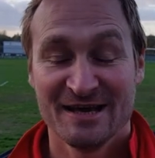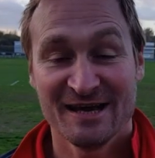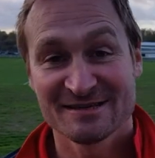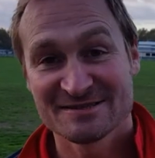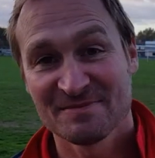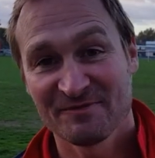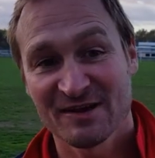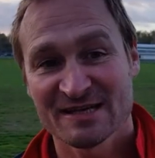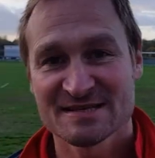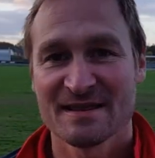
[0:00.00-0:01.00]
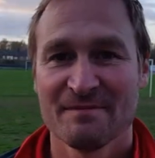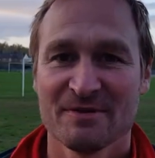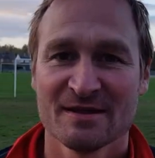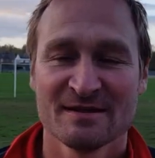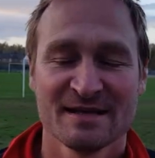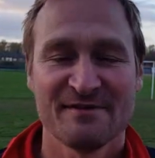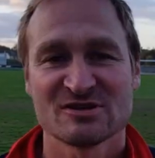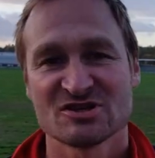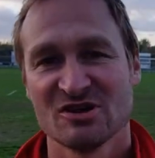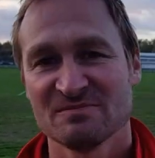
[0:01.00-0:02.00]
Yeah, to be fair to them, they never
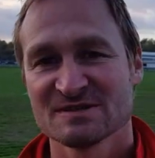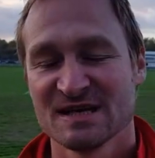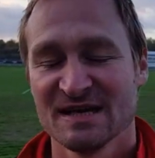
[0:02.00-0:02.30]
stopped.